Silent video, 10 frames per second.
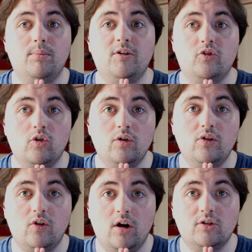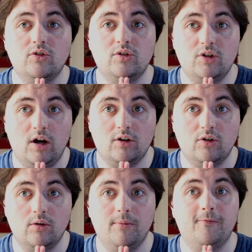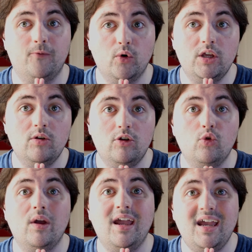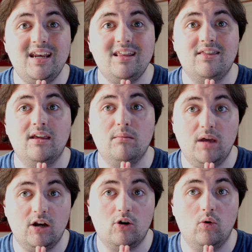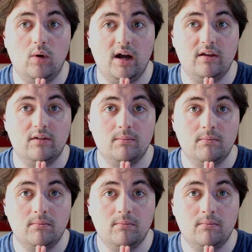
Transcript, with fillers: Be sure to talk to a doctor before you do anything medical-wise.